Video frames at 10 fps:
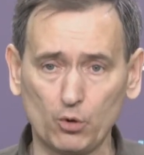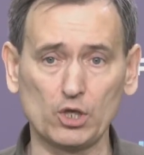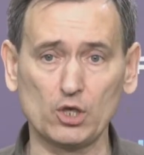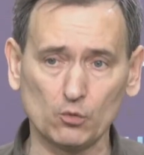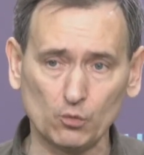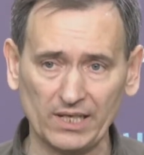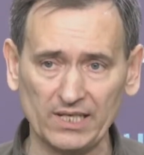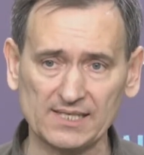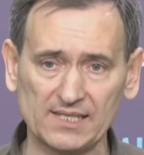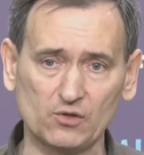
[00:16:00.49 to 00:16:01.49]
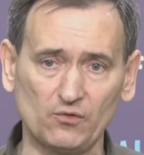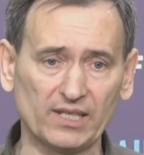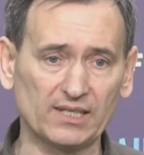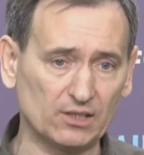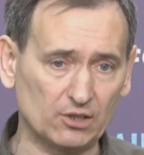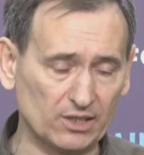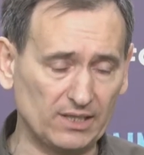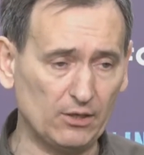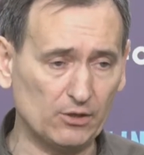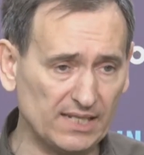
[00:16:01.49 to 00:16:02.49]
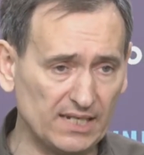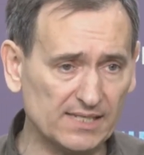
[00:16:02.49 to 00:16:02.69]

for example, who are currently in the